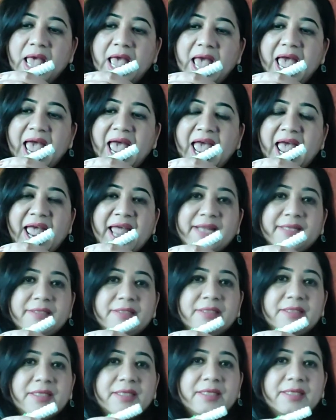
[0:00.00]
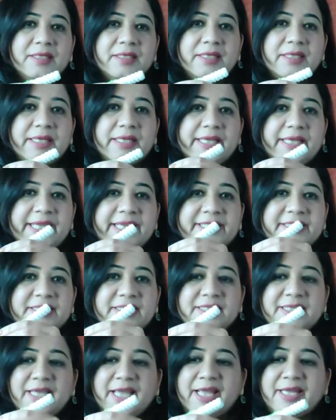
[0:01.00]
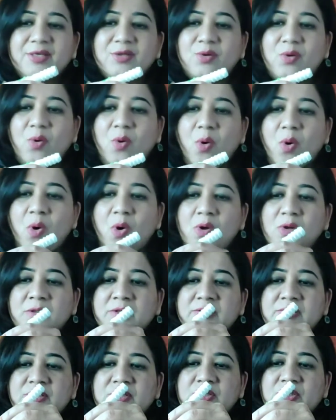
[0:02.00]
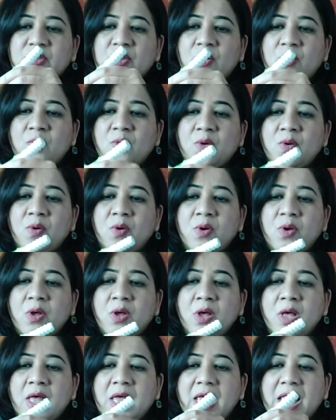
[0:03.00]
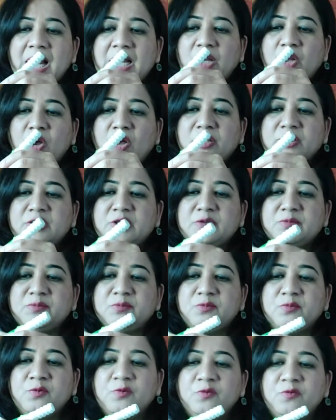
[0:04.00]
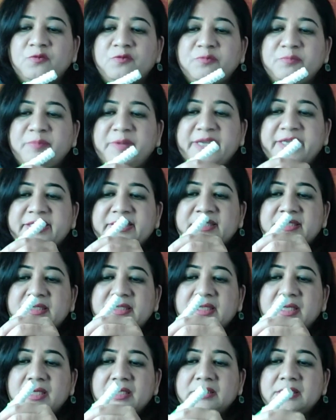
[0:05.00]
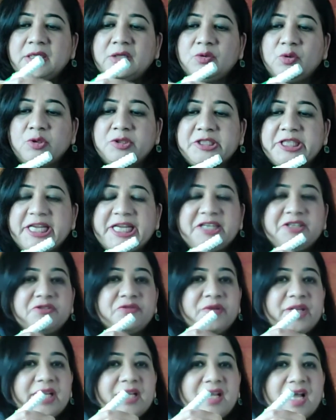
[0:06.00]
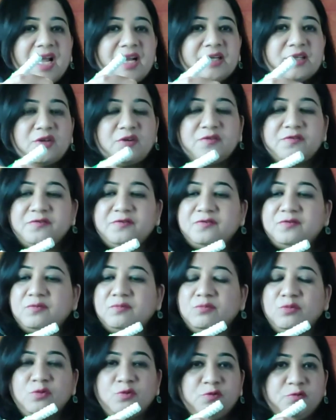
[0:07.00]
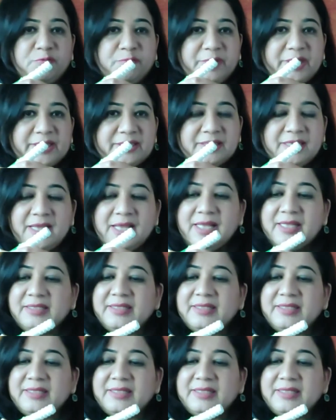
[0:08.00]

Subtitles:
and it can also allow the movement, the rotatory kind of movement.